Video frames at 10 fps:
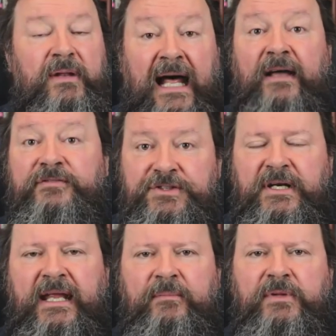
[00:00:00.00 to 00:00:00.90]
live
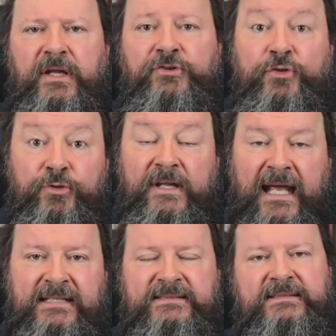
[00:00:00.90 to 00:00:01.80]
stream the 2
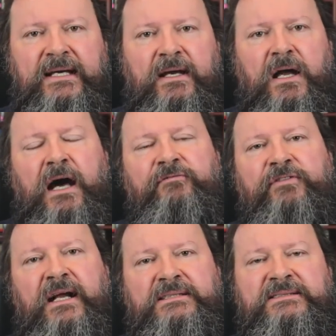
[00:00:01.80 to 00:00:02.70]
days
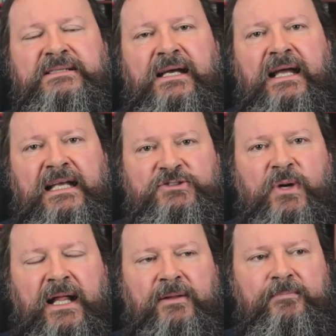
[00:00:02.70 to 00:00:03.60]
conference as
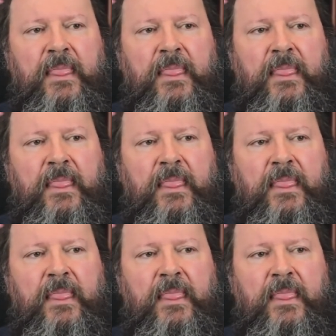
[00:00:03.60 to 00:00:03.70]
well.